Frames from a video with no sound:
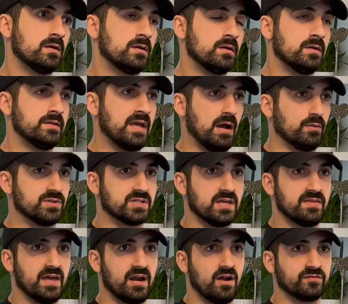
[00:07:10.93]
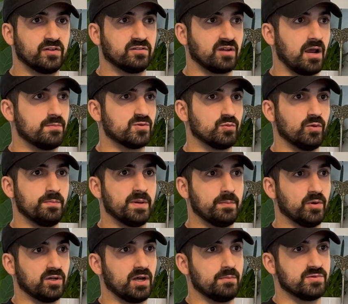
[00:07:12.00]
Yeah, I would say that oftentimes when people
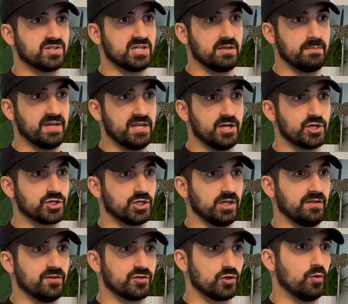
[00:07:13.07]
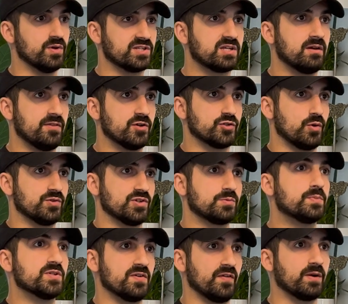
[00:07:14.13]
come see me initially, there's always a
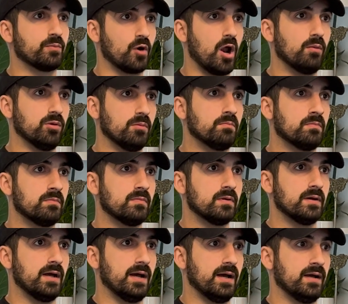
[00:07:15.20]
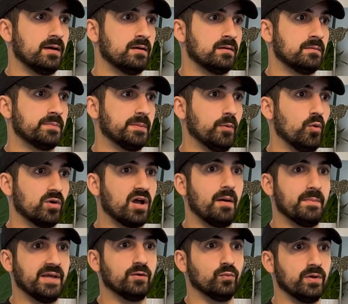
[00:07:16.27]
specific problem. People come
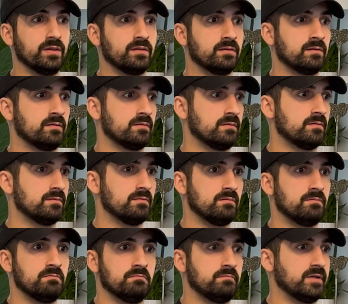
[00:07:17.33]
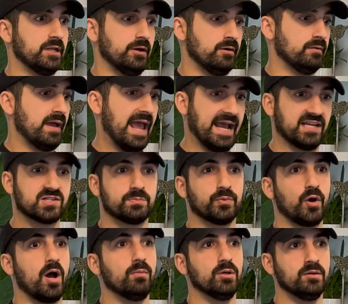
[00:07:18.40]
in with, you know, X
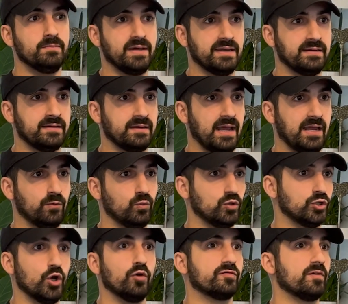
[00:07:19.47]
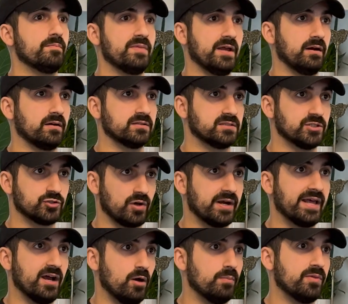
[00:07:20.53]
problem, and we'll go from there to try to
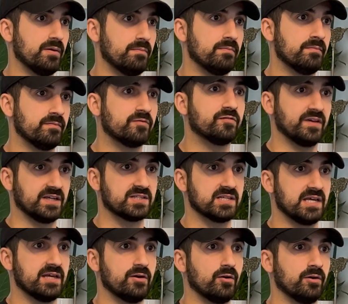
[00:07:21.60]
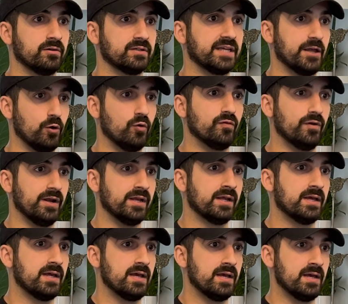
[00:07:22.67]
help them fix it or get over it.
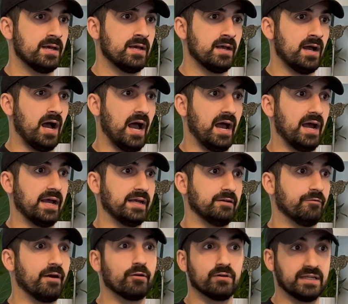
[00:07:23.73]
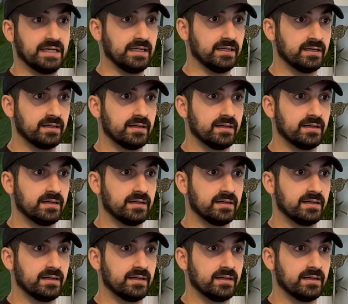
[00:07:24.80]
I rarely